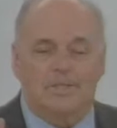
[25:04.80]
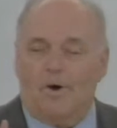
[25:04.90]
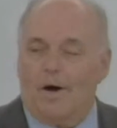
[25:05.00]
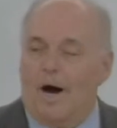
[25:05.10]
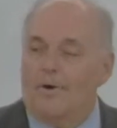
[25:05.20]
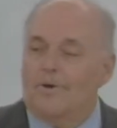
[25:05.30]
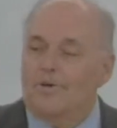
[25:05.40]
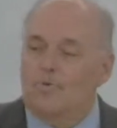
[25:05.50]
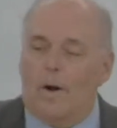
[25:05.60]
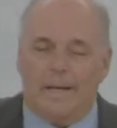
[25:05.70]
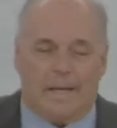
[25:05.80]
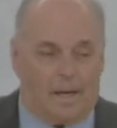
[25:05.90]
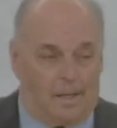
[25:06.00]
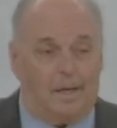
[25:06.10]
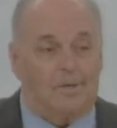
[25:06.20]
saw
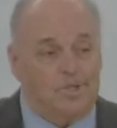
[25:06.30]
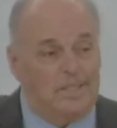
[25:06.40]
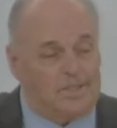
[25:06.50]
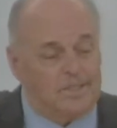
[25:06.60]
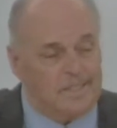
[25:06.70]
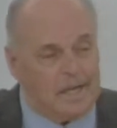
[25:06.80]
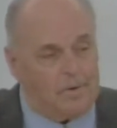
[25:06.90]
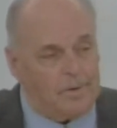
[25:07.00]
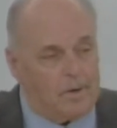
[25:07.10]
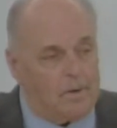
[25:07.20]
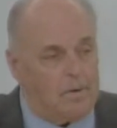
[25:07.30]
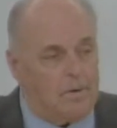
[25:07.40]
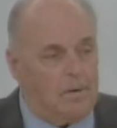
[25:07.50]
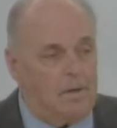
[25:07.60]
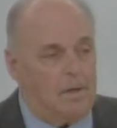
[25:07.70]
120 little Jesuses out there.
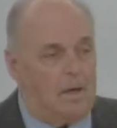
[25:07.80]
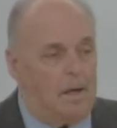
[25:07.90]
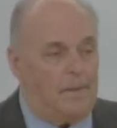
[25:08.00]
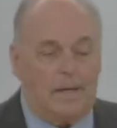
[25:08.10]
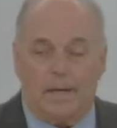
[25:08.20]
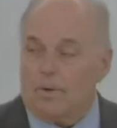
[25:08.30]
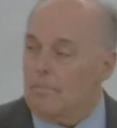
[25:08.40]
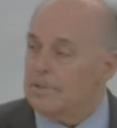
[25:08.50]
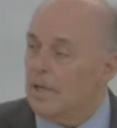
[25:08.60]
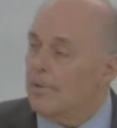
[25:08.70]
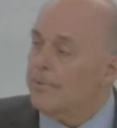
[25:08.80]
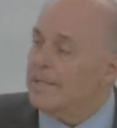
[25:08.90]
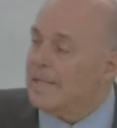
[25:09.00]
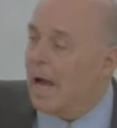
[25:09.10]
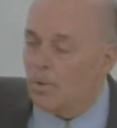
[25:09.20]
Then later on was
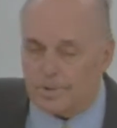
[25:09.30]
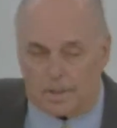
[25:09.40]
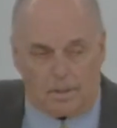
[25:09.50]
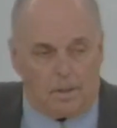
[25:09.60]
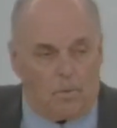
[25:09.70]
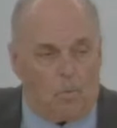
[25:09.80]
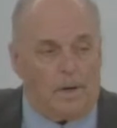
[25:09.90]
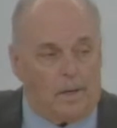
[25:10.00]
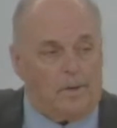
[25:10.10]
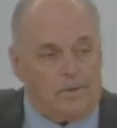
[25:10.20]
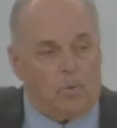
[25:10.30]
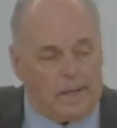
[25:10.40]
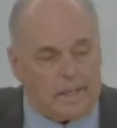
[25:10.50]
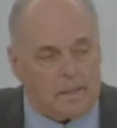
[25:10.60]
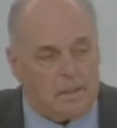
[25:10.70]

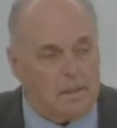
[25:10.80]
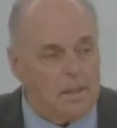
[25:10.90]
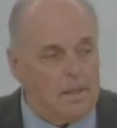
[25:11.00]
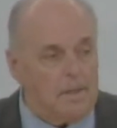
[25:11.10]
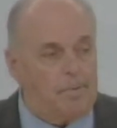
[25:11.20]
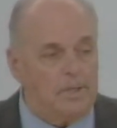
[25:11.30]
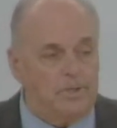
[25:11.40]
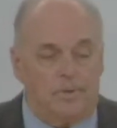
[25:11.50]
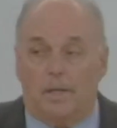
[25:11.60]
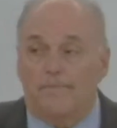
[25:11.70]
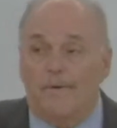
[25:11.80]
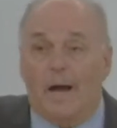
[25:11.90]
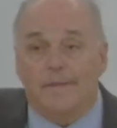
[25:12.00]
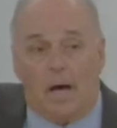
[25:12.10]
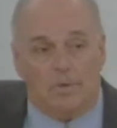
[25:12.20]
3,120. Then pretty soon another
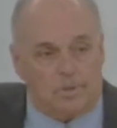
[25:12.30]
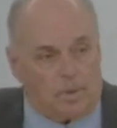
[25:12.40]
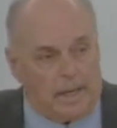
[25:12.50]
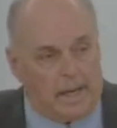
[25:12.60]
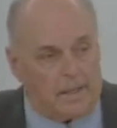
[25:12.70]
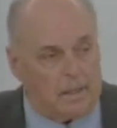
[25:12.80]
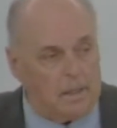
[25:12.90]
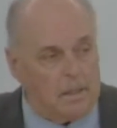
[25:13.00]
5,000 were added.